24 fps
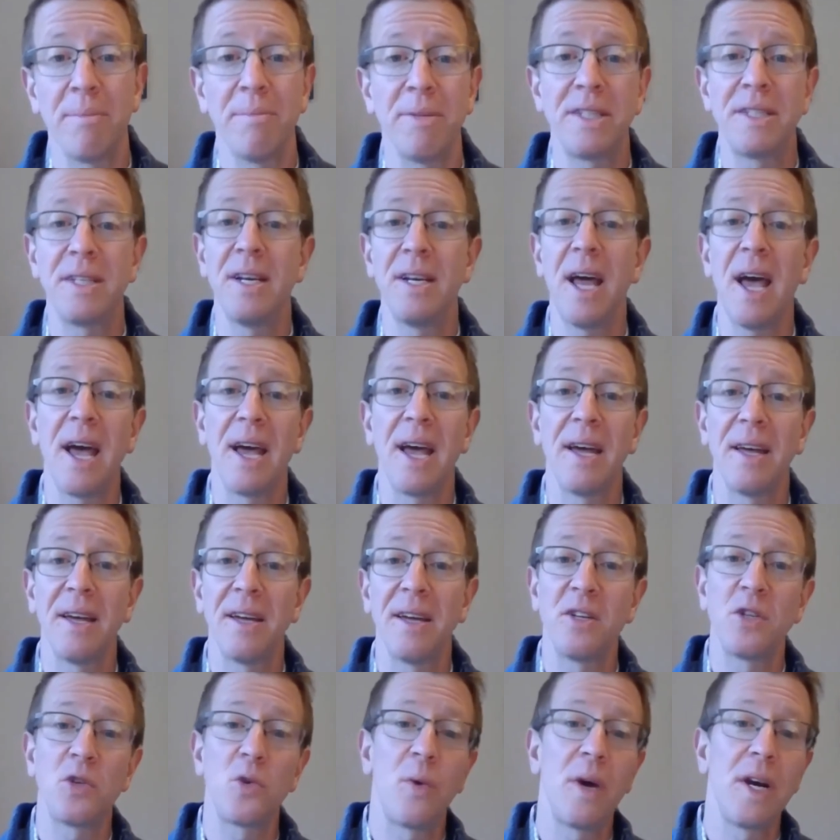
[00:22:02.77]
but today,
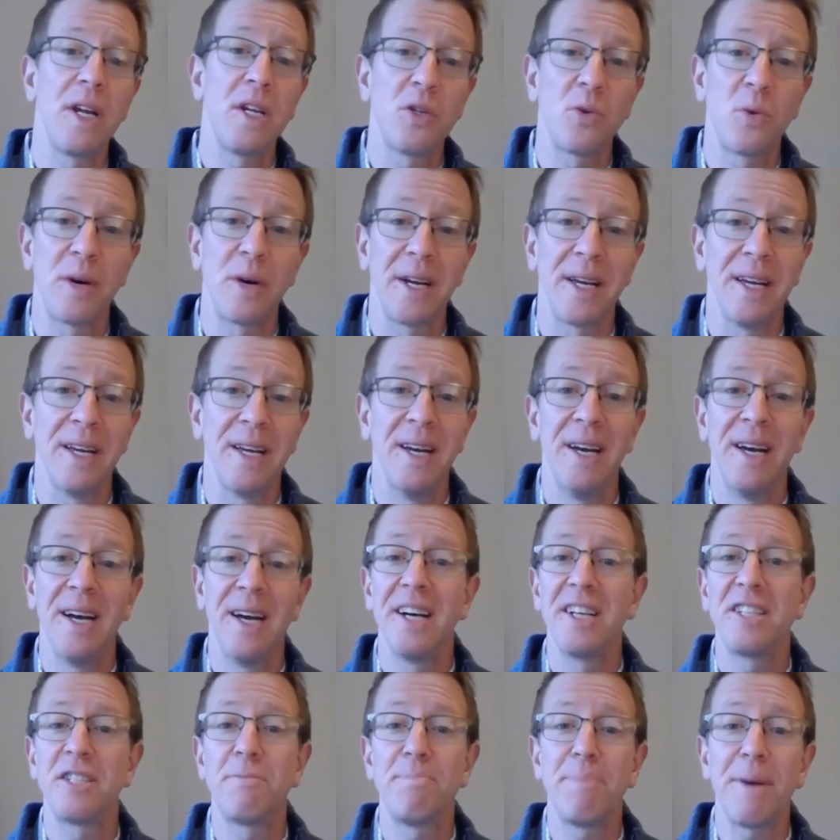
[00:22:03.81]
in 2020,
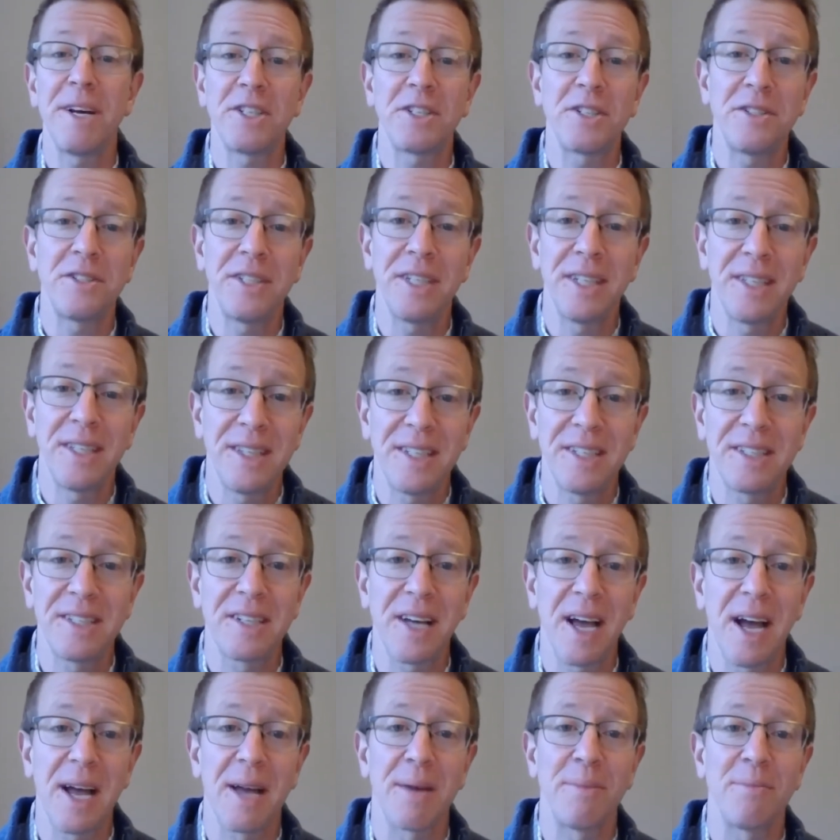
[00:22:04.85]
especially in these
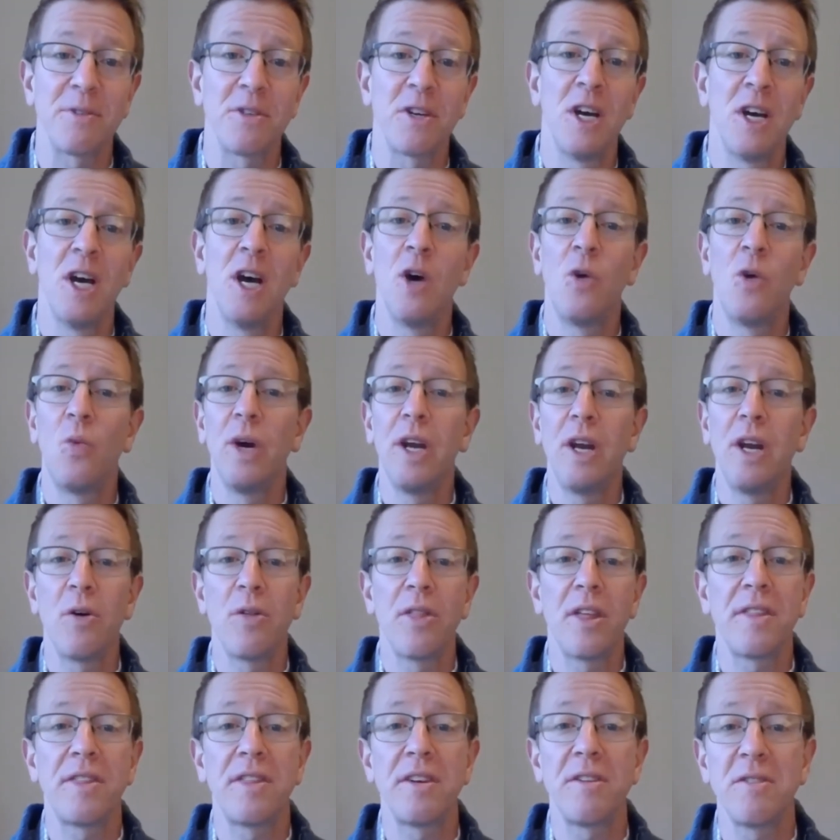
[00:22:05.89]
times, we know
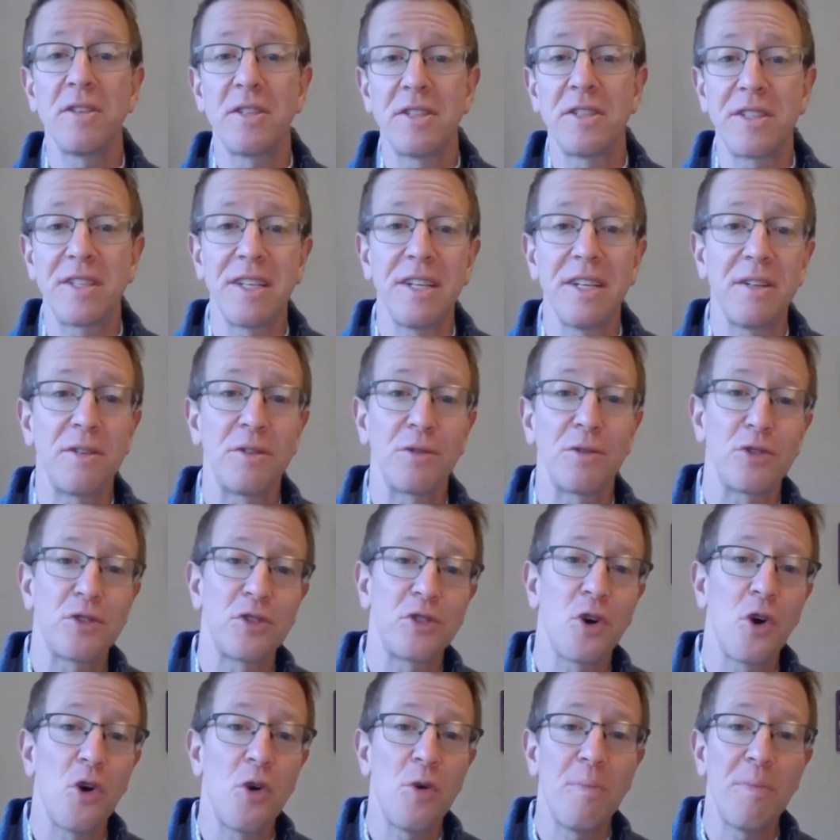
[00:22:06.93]
that there is still
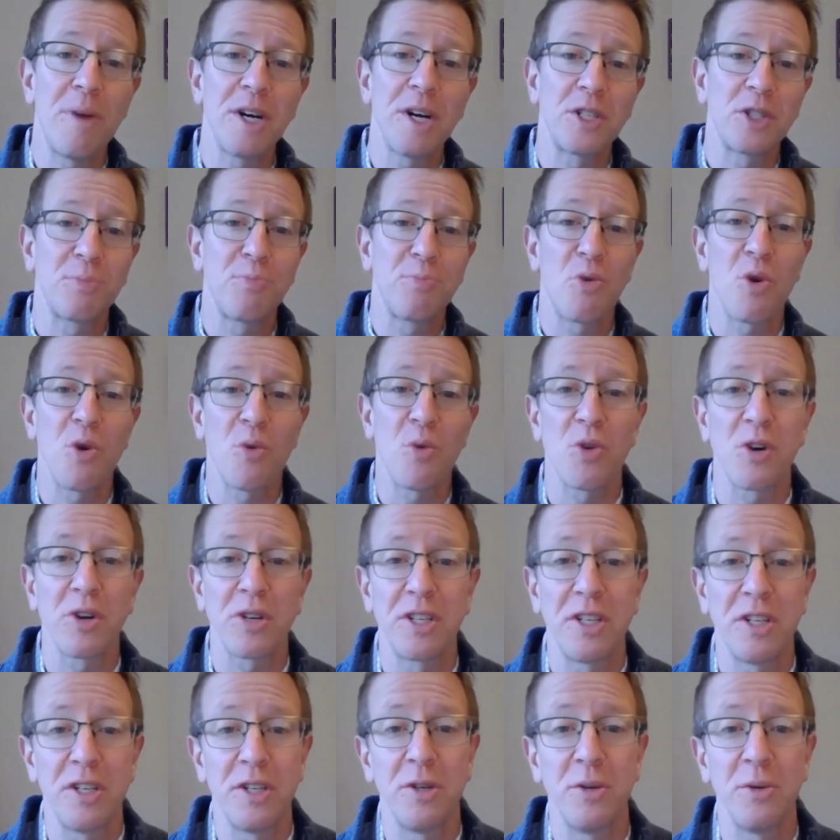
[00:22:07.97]
so much more
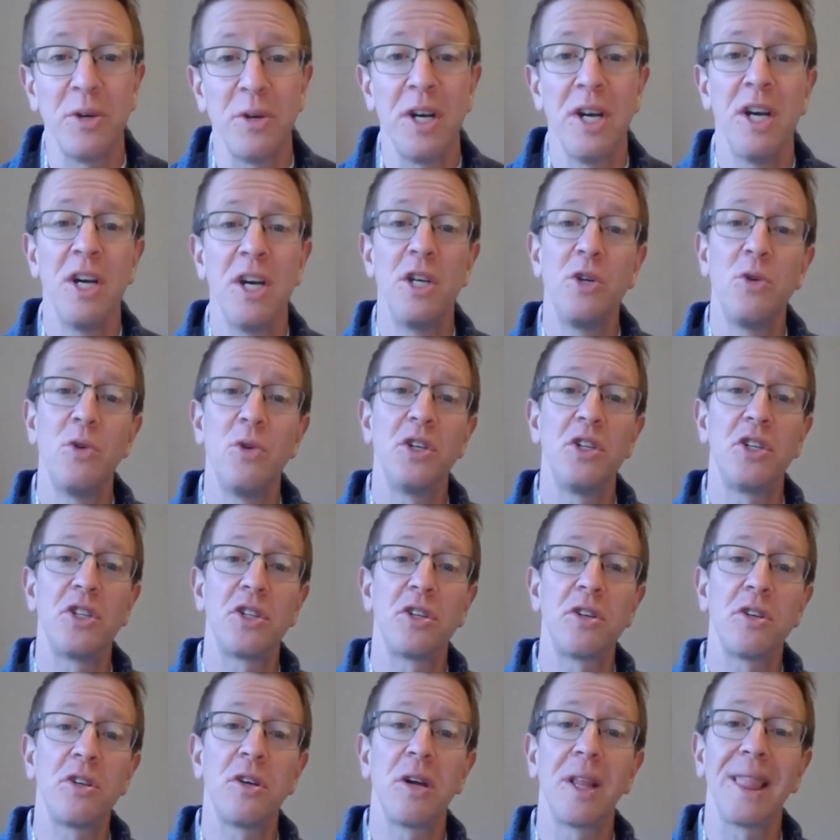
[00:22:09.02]
work to do to
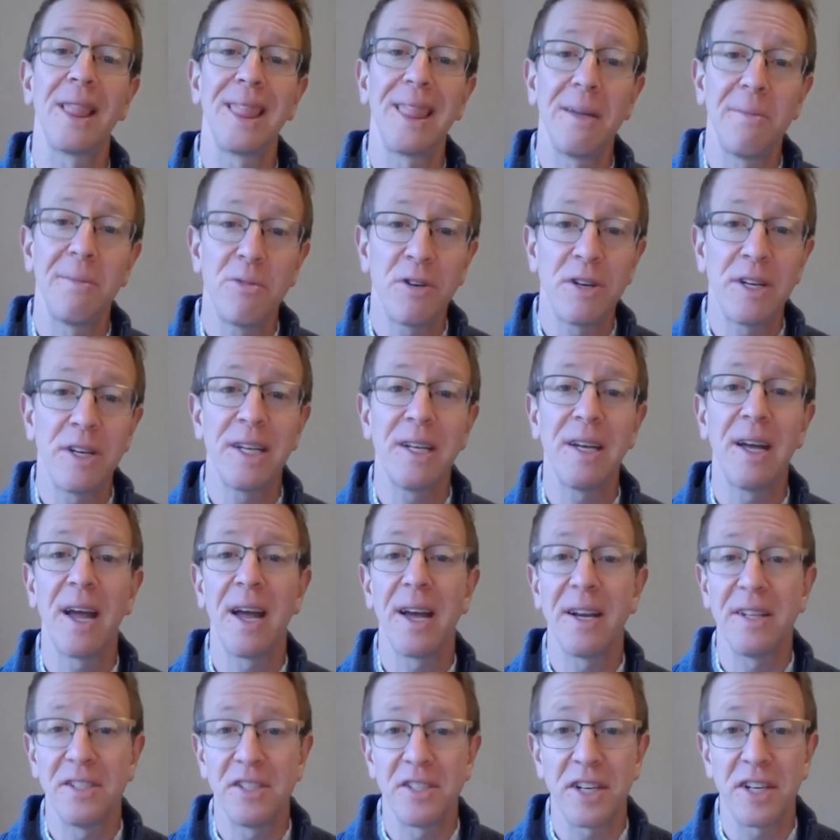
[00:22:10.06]
ensure liberty
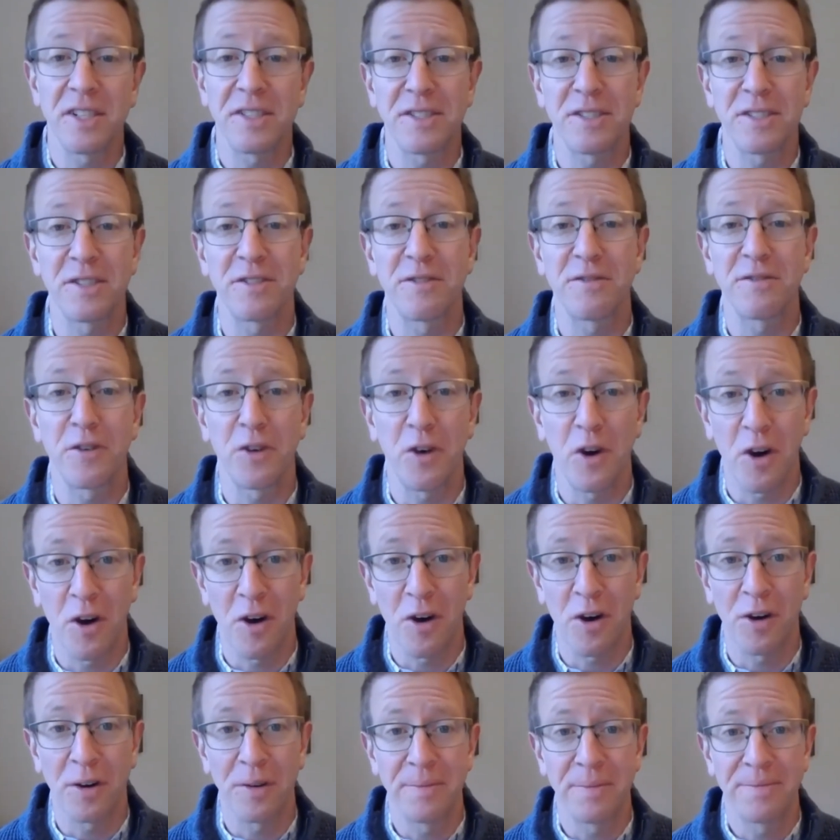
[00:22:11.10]
and justice for
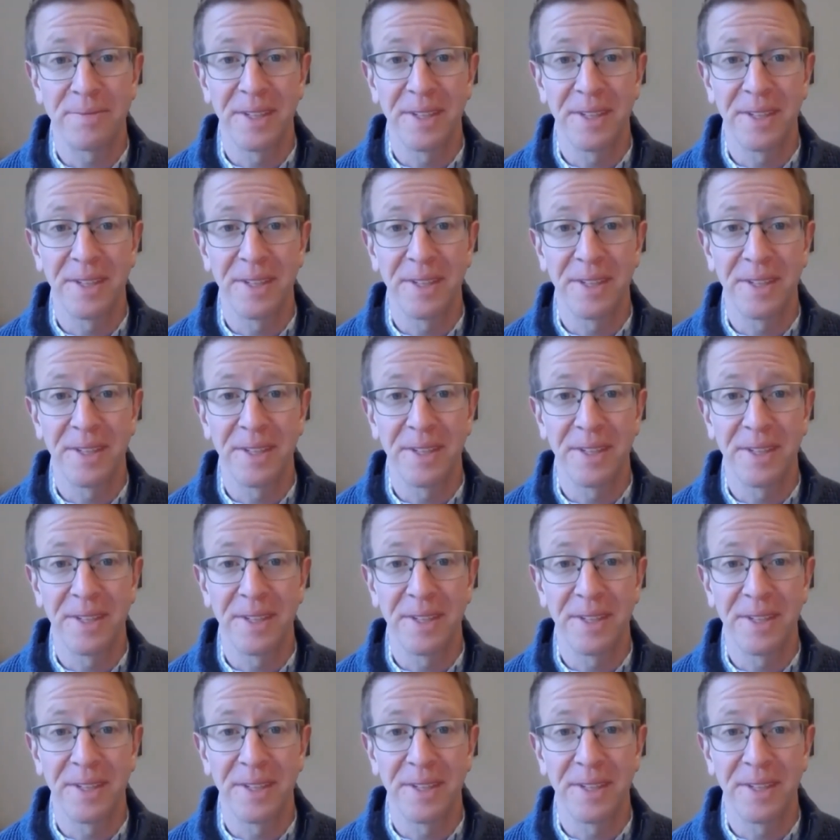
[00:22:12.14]
all.